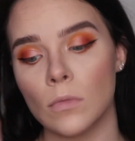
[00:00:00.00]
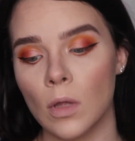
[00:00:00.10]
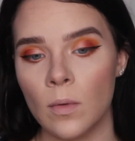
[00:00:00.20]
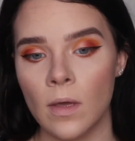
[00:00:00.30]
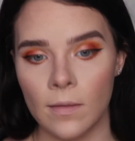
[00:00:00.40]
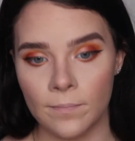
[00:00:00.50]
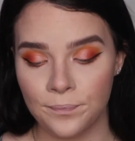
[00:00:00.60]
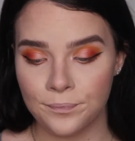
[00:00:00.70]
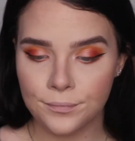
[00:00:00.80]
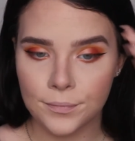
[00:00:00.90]
Okay.
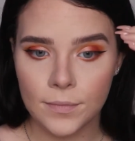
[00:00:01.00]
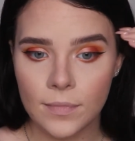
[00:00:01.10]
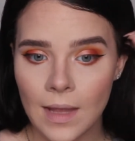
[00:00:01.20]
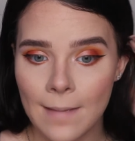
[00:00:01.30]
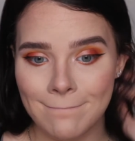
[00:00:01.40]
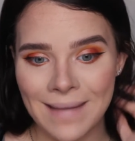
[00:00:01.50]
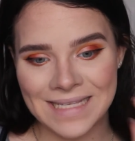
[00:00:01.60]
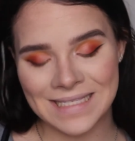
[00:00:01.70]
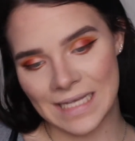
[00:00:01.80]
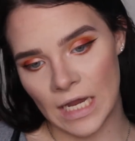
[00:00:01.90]

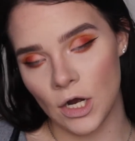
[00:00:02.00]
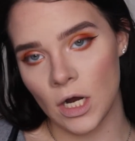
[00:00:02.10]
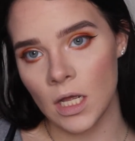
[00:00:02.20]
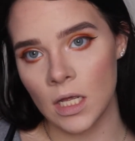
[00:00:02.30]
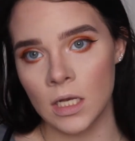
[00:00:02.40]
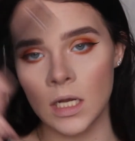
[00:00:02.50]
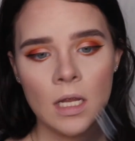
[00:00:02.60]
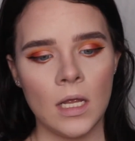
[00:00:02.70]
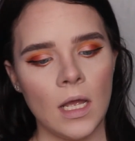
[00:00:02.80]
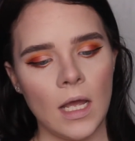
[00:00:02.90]
Mascara.
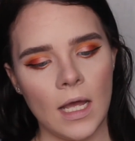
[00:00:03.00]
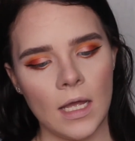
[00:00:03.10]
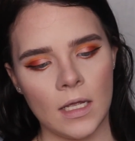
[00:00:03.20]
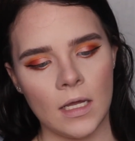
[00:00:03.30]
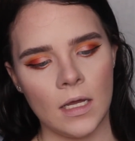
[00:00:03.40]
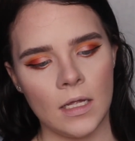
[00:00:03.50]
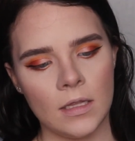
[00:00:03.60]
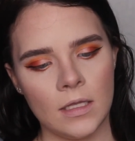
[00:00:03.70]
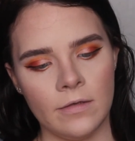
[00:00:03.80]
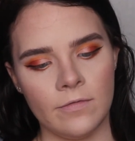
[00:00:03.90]
I got
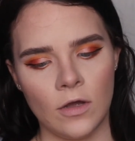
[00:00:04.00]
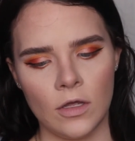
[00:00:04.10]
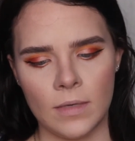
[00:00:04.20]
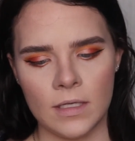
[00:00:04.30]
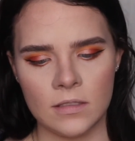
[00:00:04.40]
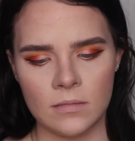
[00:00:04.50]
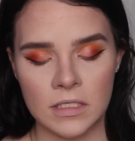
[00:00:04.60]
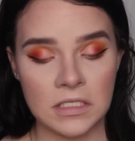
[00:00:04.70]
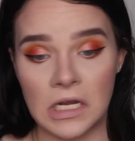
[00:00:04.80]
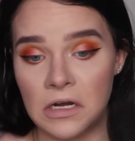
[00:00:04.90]
the volumizing
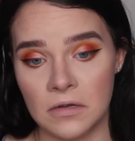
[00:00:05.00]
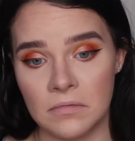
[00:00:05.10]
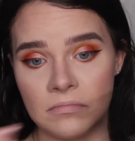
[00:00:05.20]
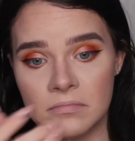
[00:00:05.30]
mascara.